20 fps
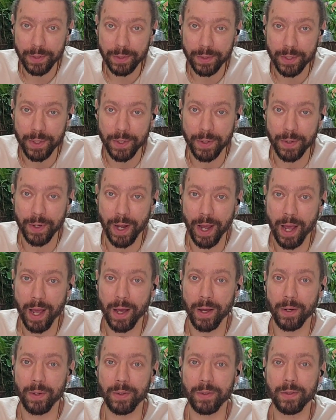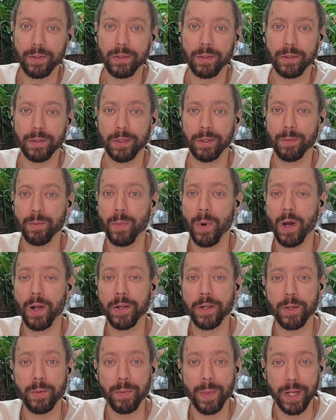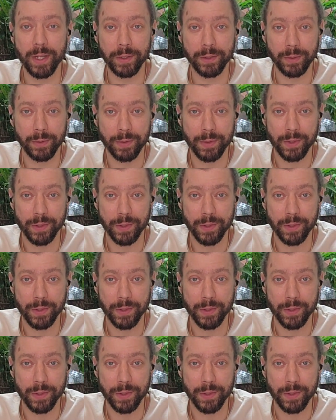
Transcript: to you now are monumental,